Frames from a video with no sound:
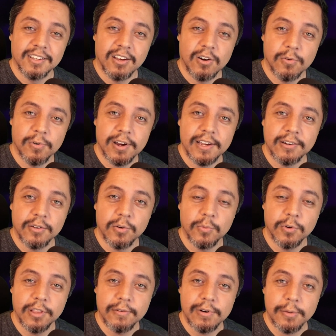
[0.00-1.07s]
all right.
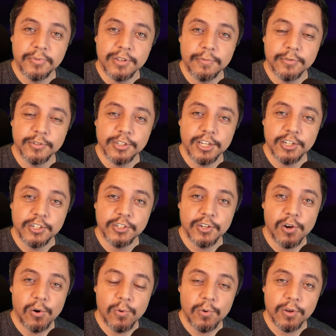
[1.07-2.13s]
Well, that wraps it up for today's
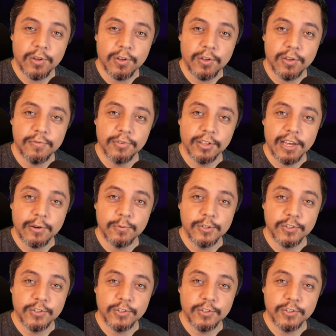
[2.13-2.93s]
show. If you like